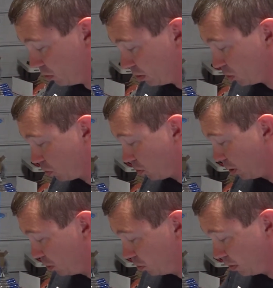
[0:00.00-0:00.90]
is we're
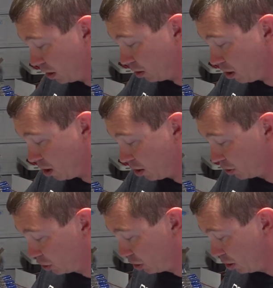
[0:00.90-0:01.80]
going to
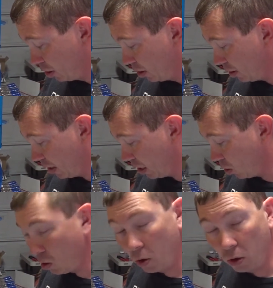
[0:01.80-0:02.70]
enlarge the
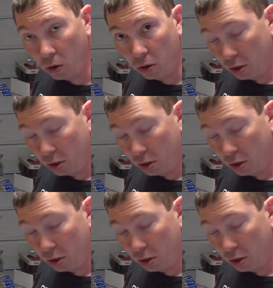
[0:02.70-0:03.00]
hole